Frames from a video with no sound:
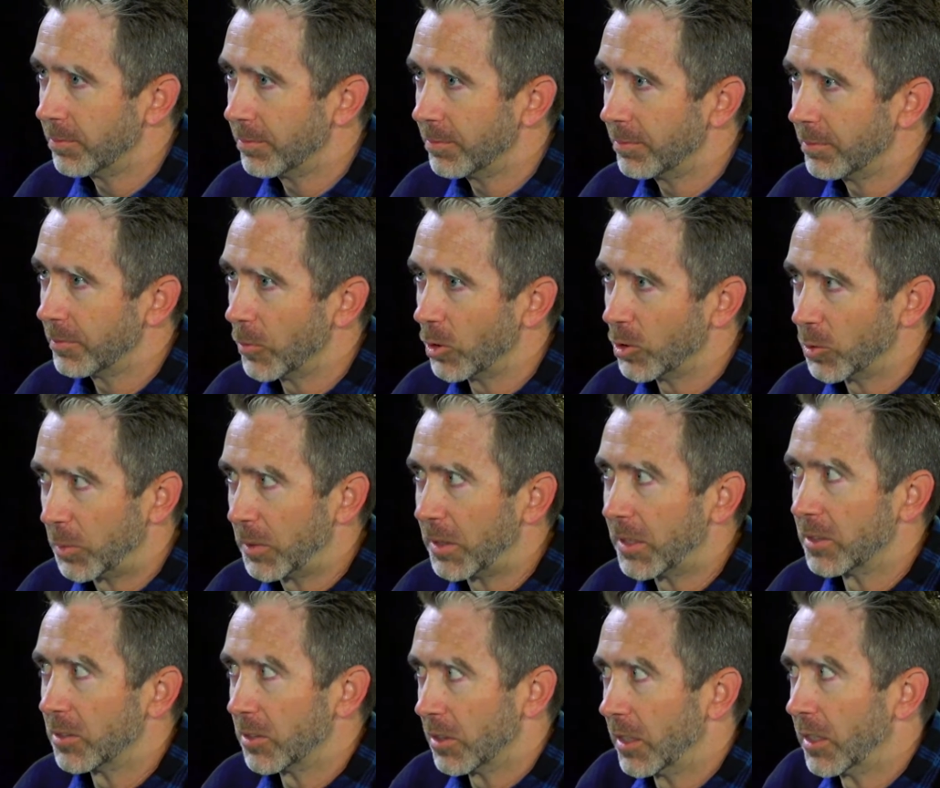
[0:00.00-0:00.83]
Well, it's
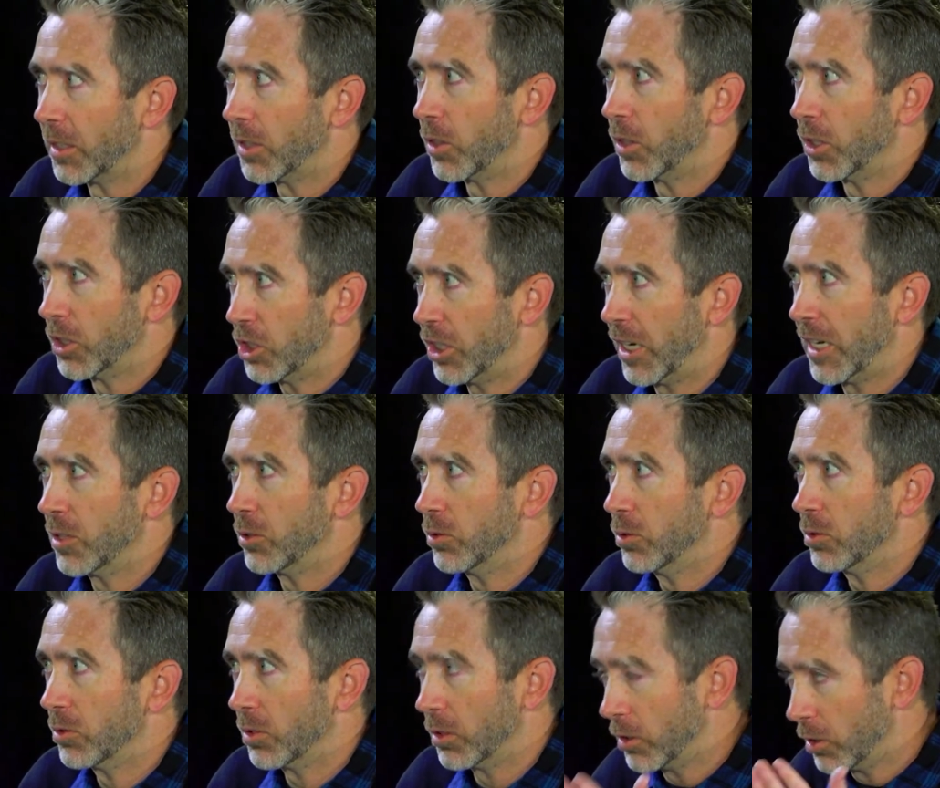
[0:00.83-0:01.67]
because like
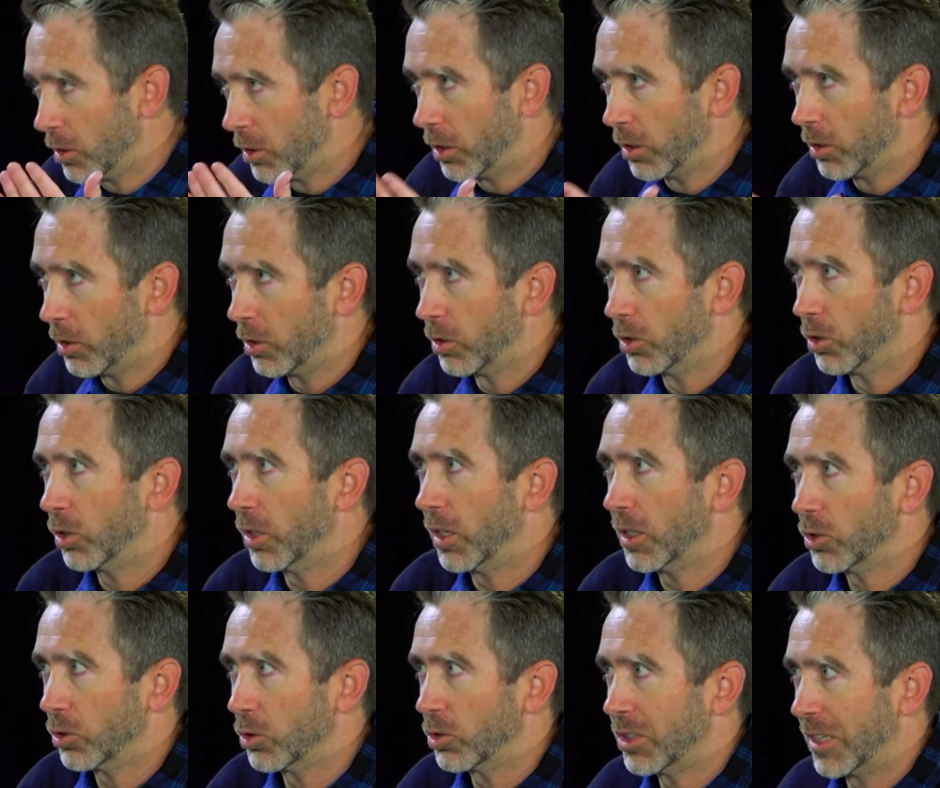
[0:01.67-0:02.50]
the
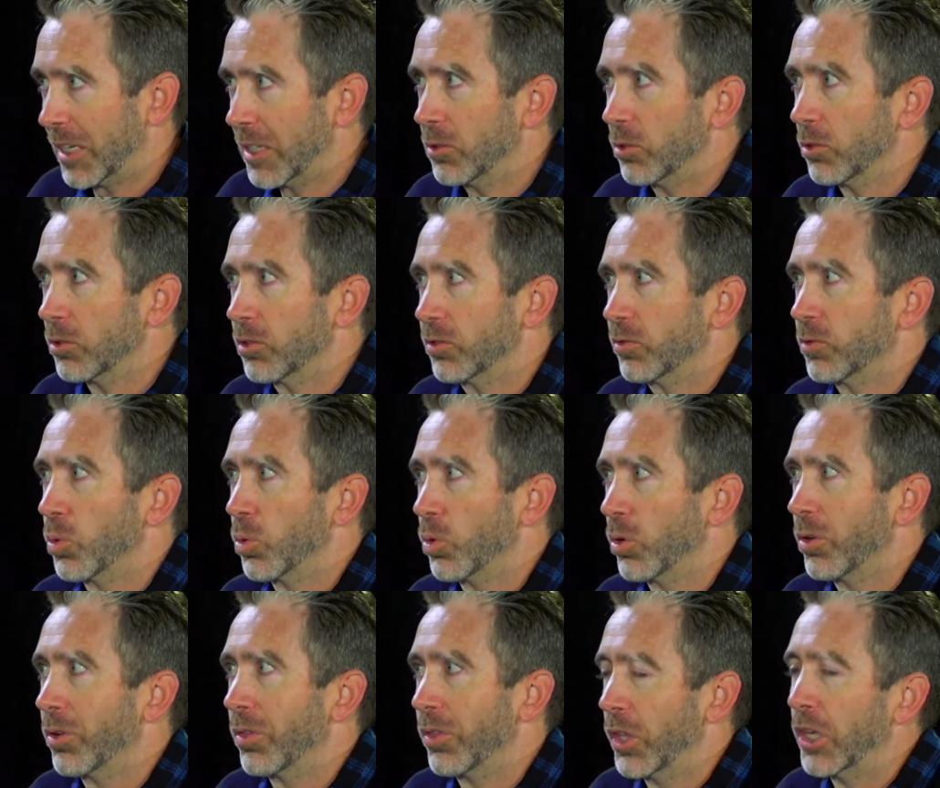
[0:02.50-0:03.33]
neurological channels
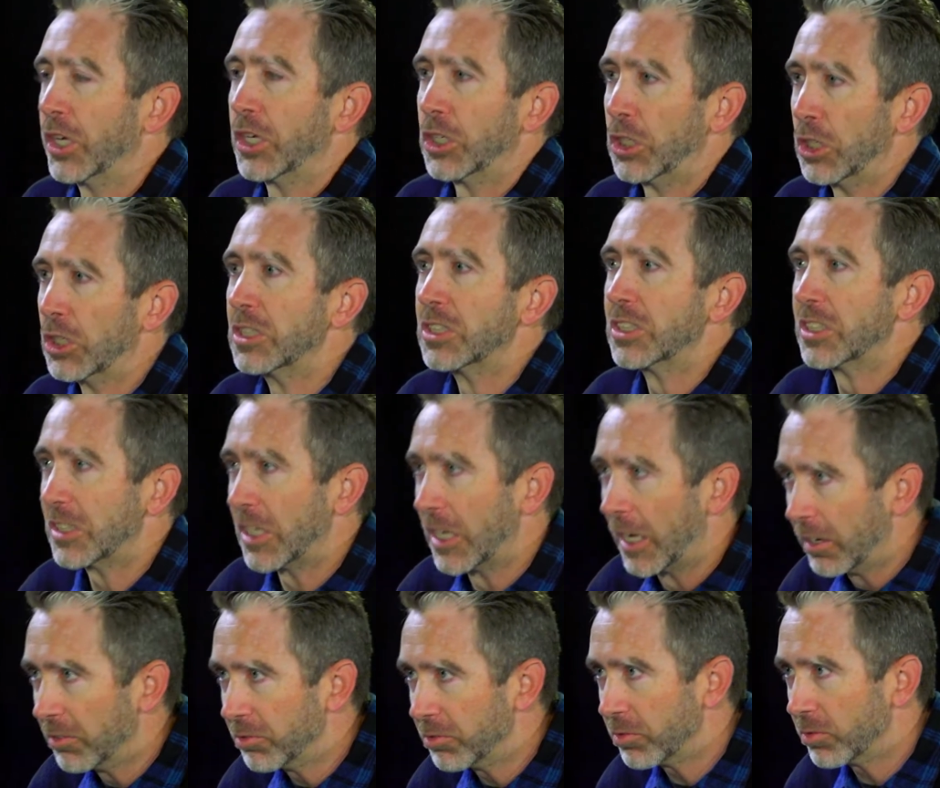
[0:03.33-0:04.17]
for the good
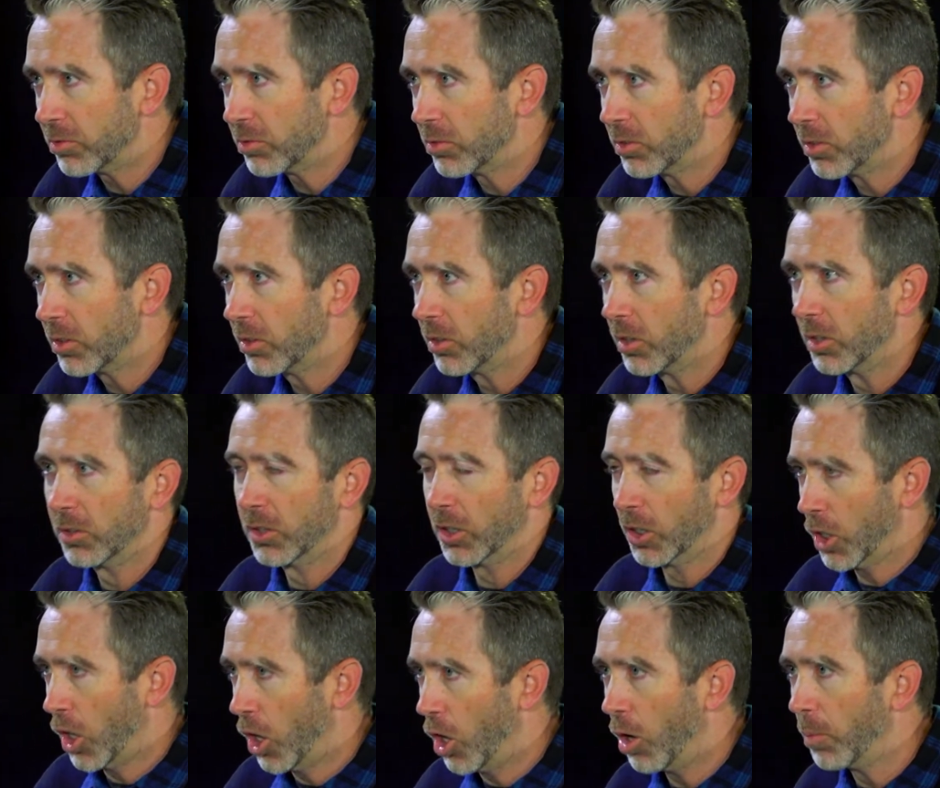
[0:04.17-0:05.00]
stuff,
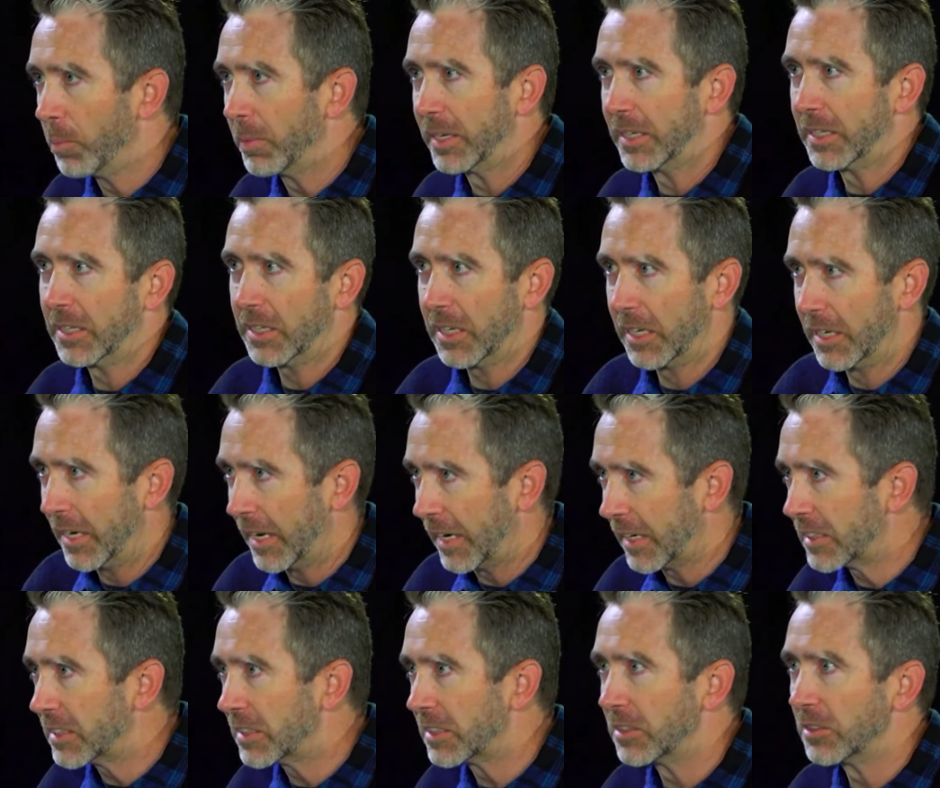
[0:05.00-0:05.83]
the calming,
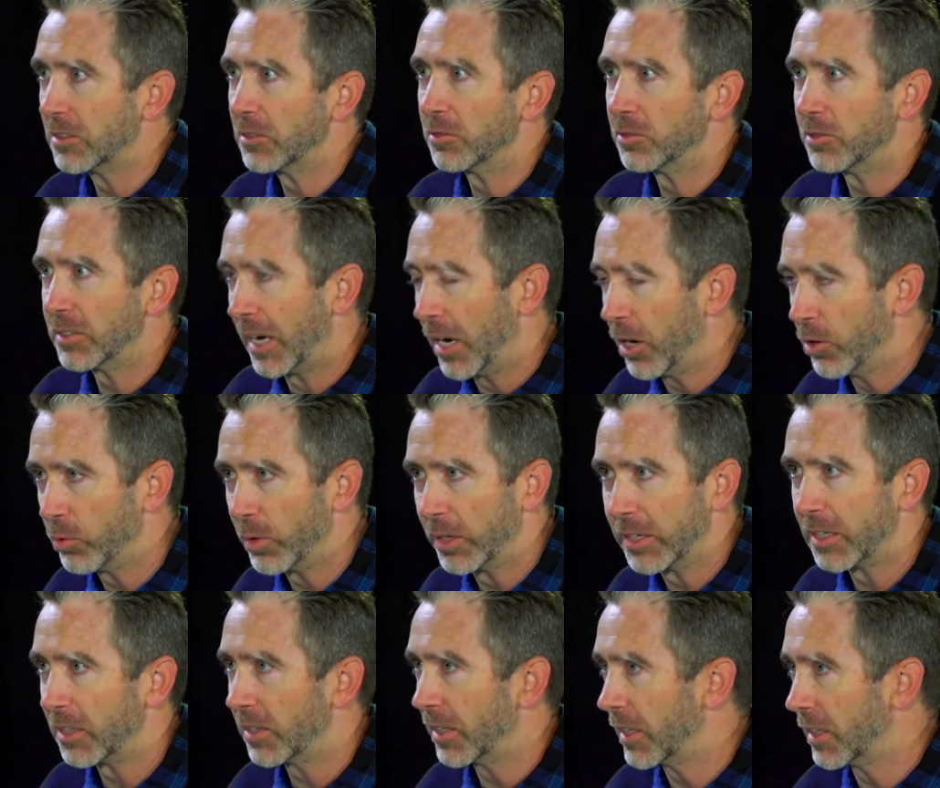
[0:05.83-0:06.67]
connective,
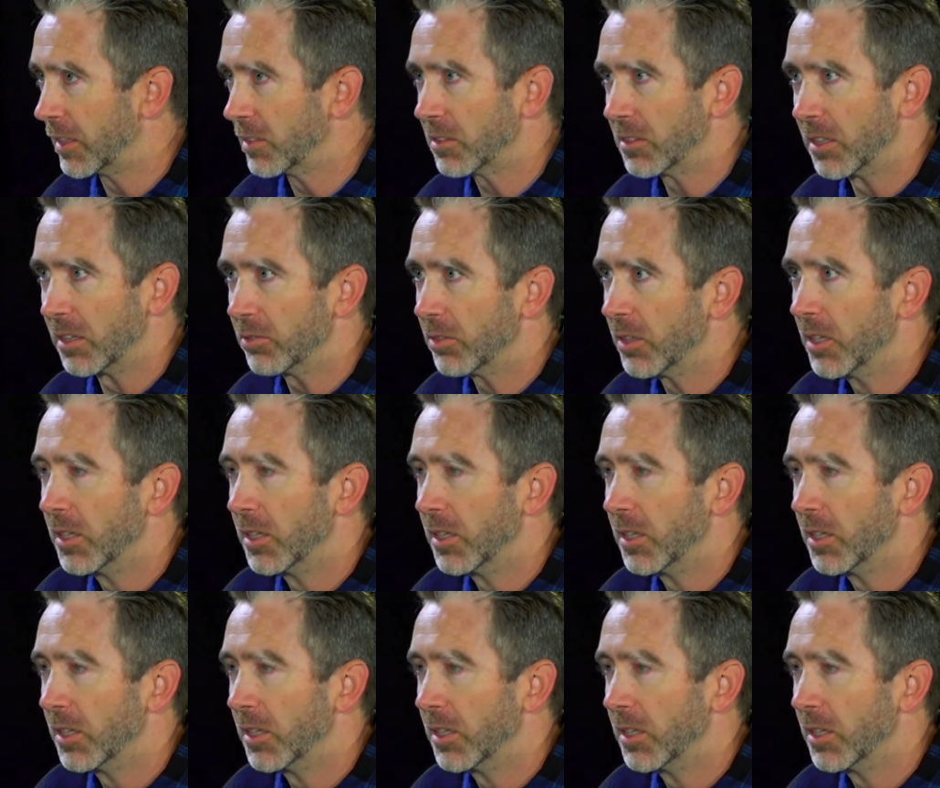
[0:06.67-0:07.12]
down-regulating stuff,